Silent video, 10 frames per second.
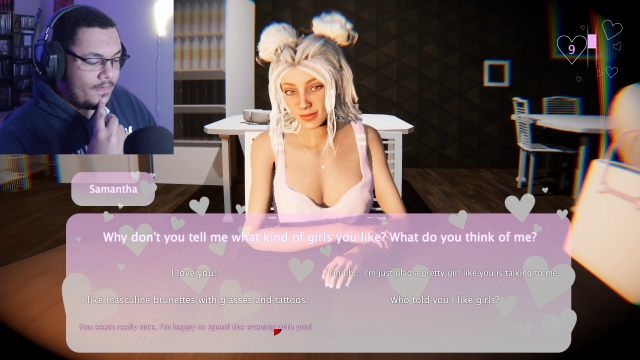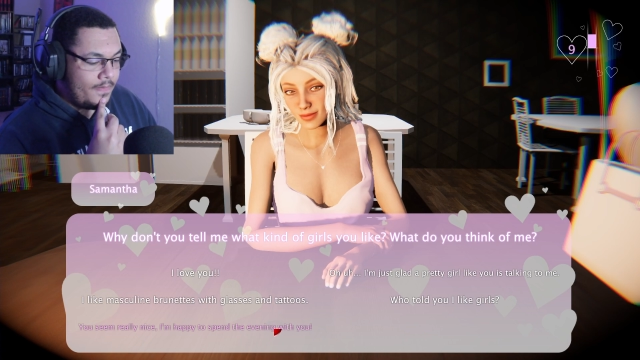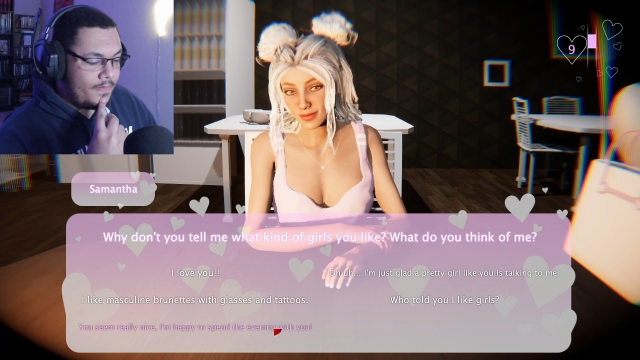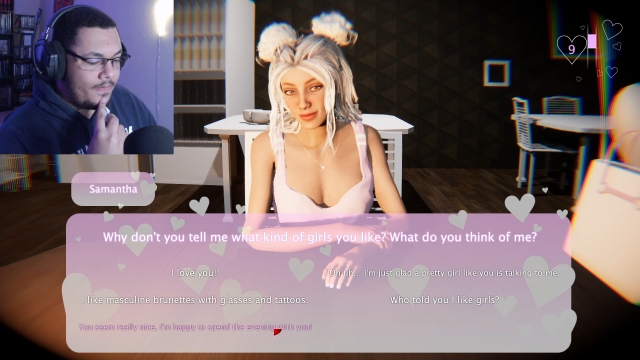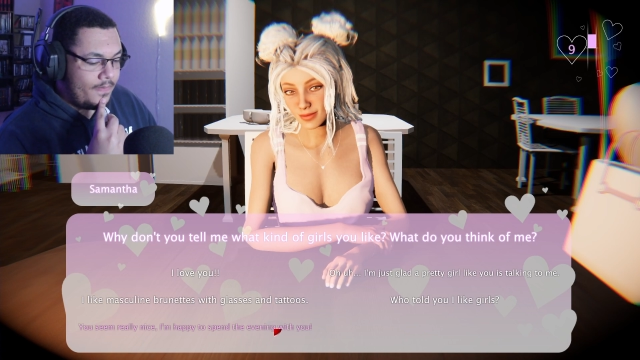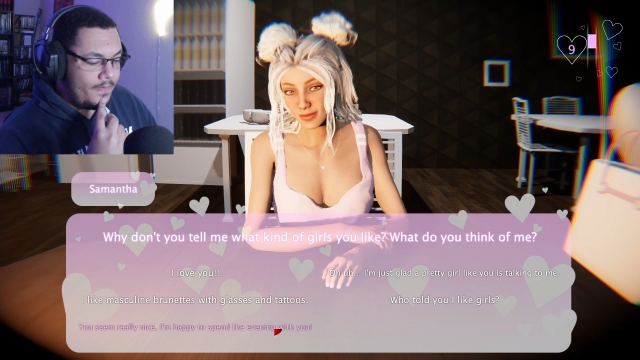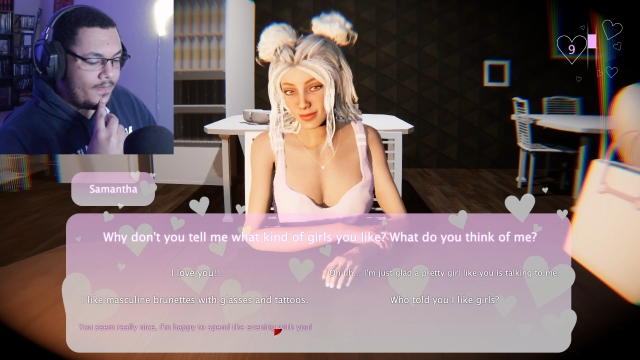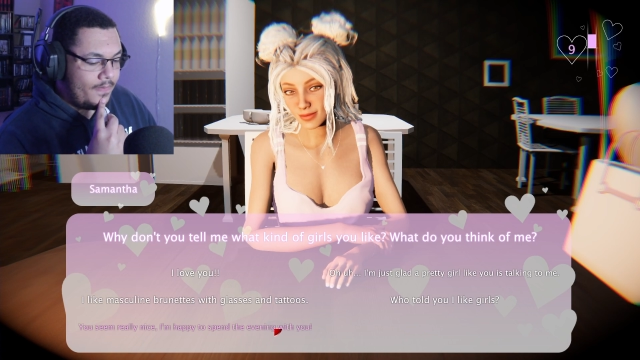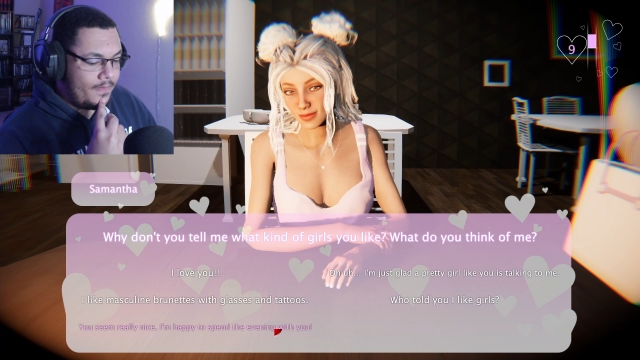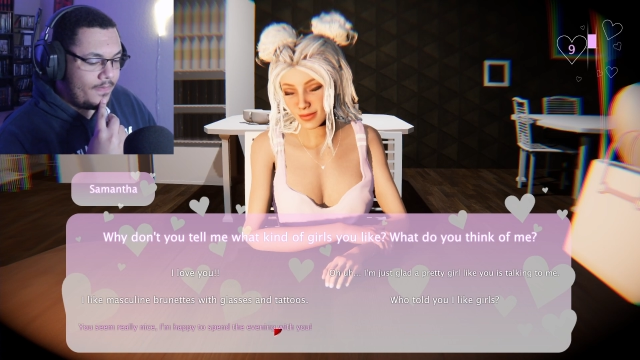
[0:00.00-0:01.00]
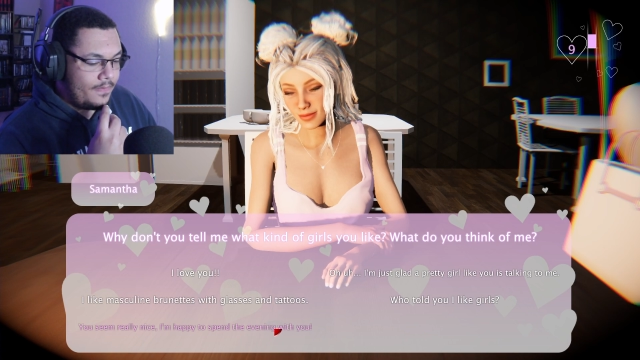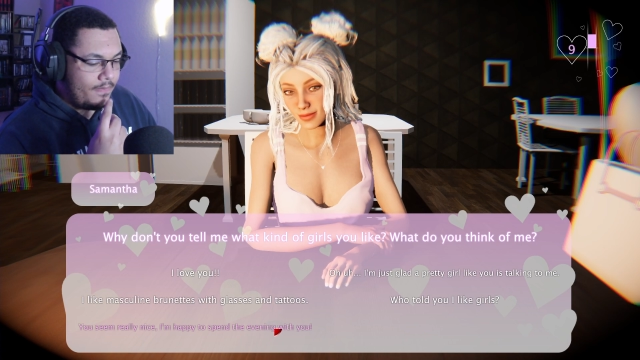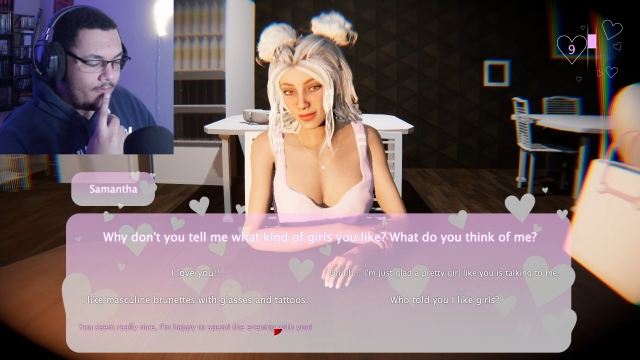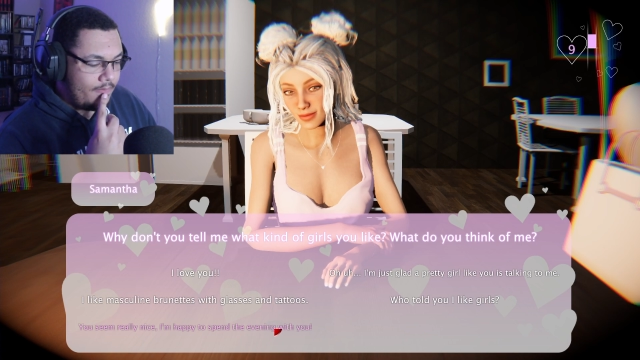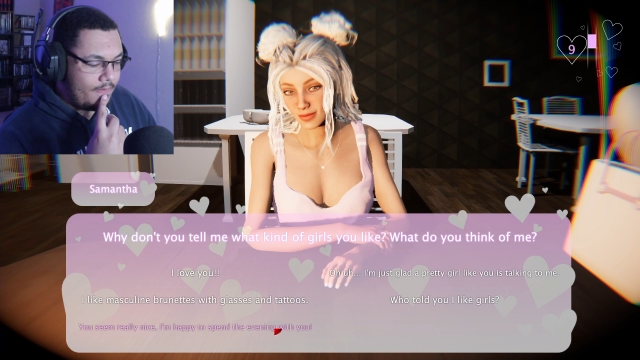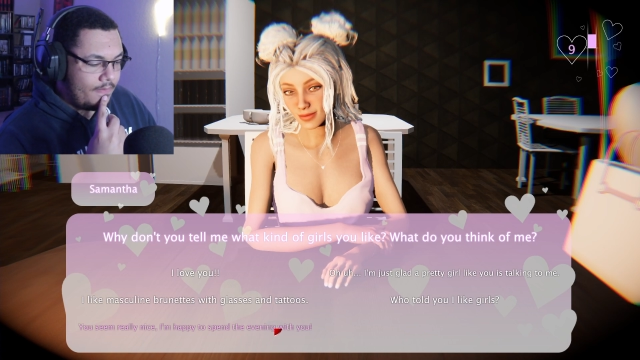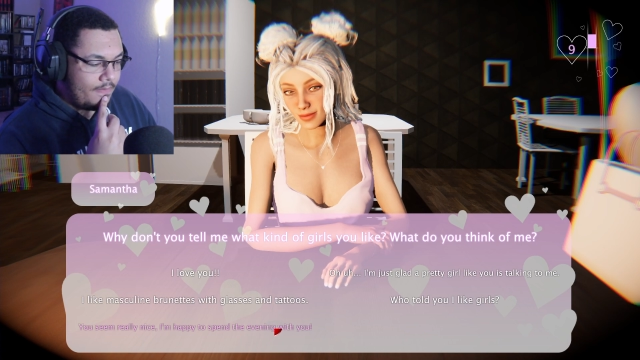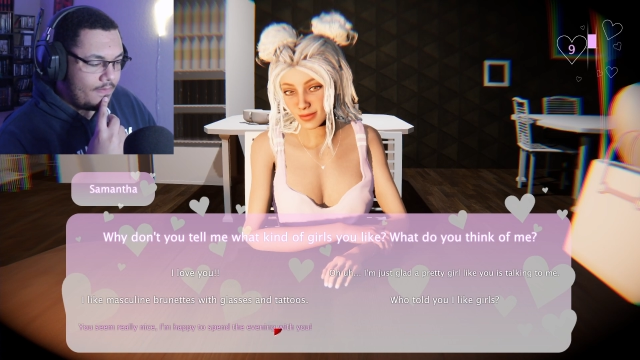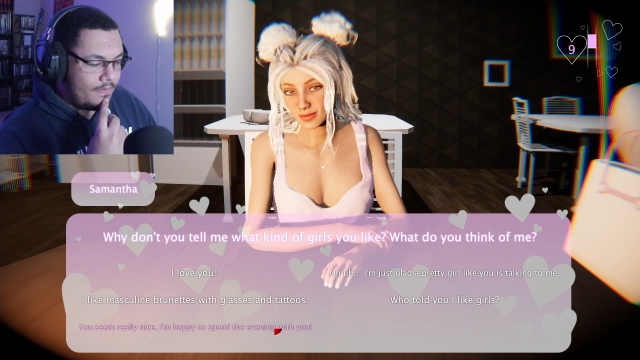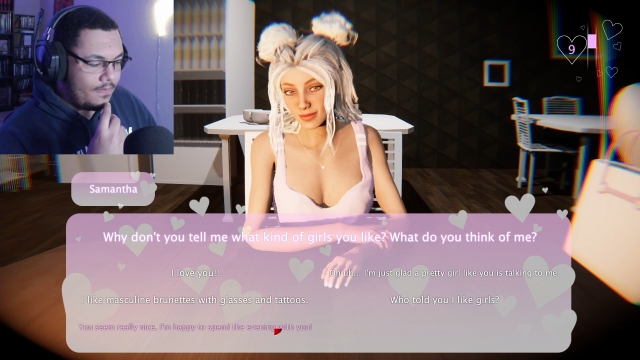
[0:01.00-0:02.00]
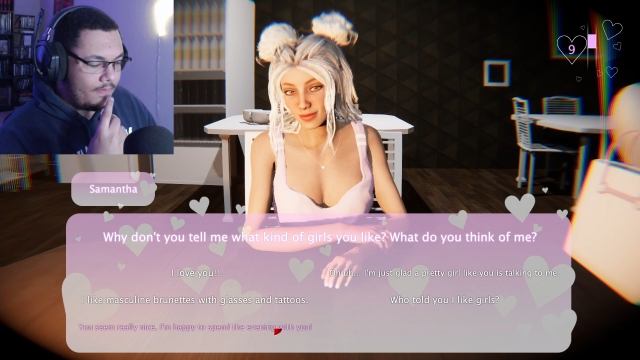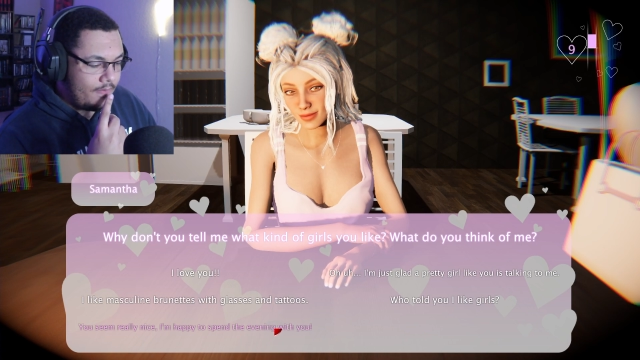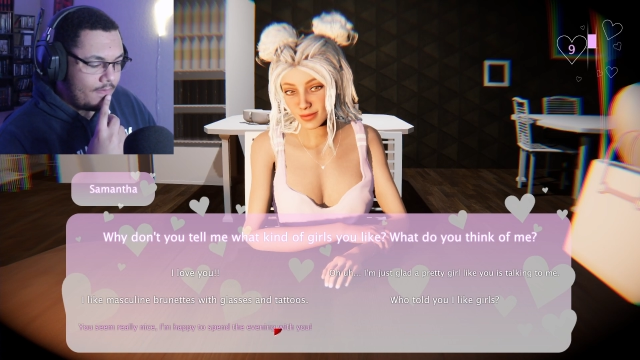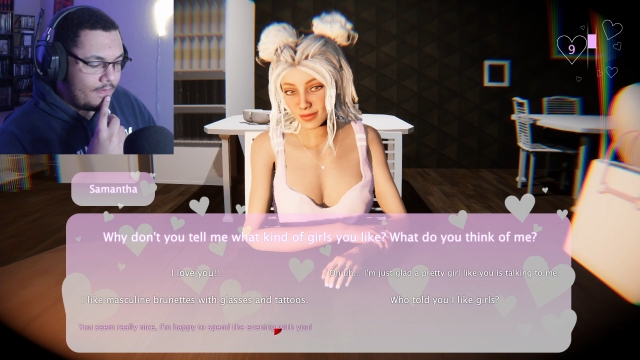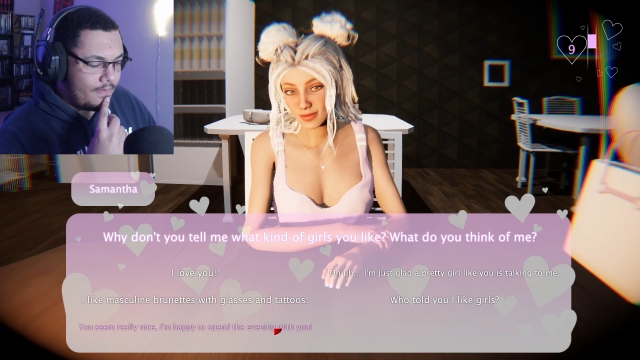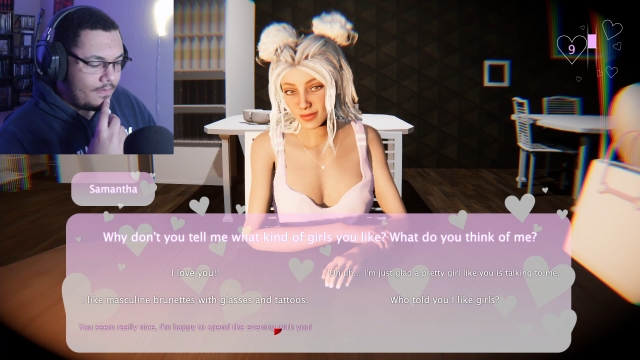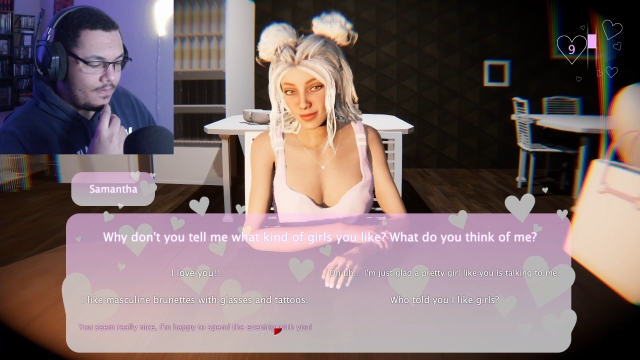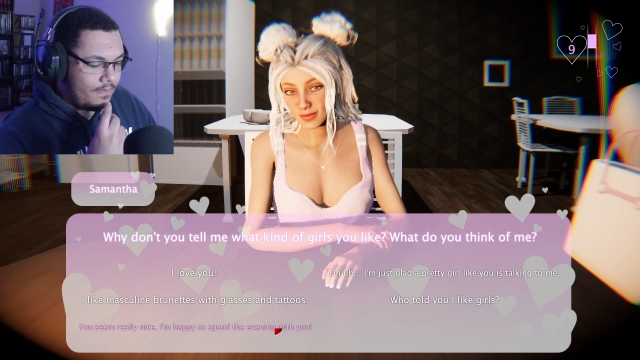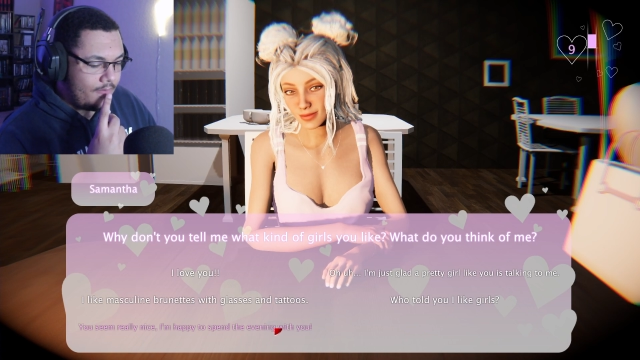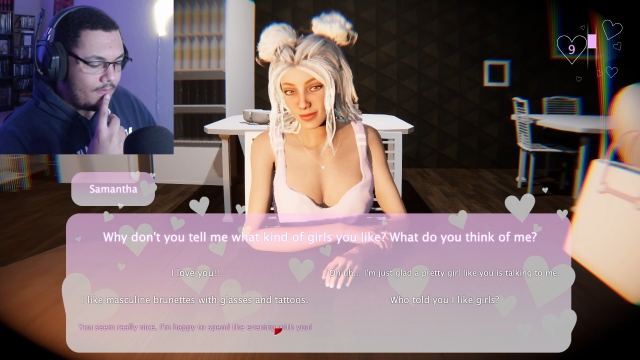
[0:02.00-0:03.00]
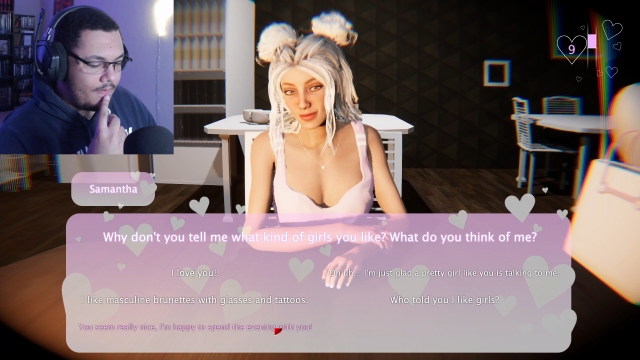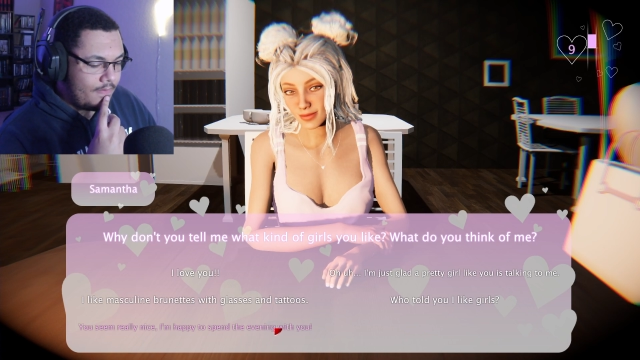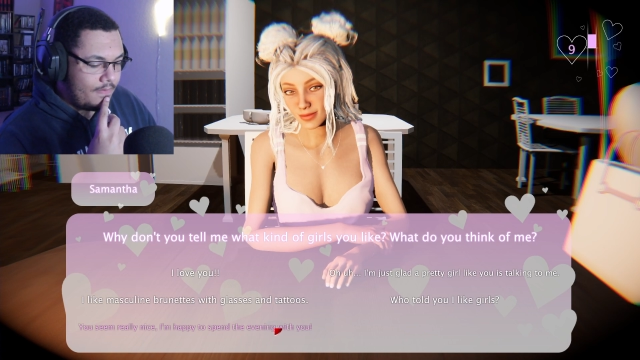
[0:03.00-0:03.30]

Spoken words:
(no one is talking)